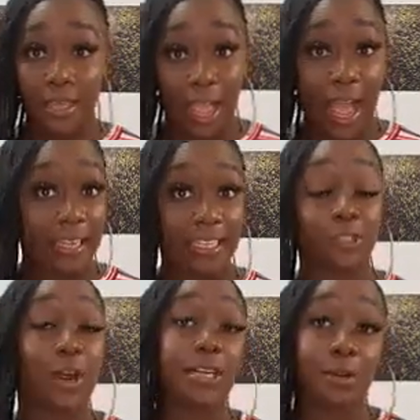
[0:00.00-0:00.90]
i.e.
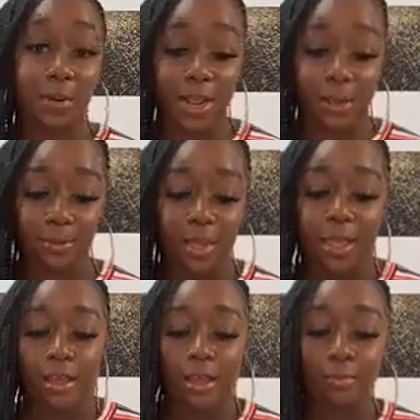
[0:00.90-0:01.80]
trying to cram,
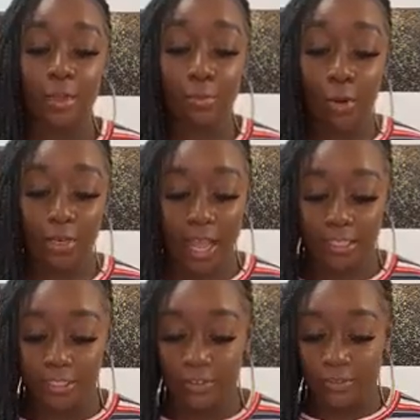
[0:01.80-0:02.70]
you're more
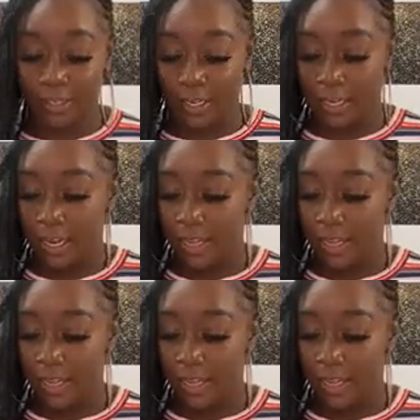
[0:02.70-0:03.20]
likely to forget it.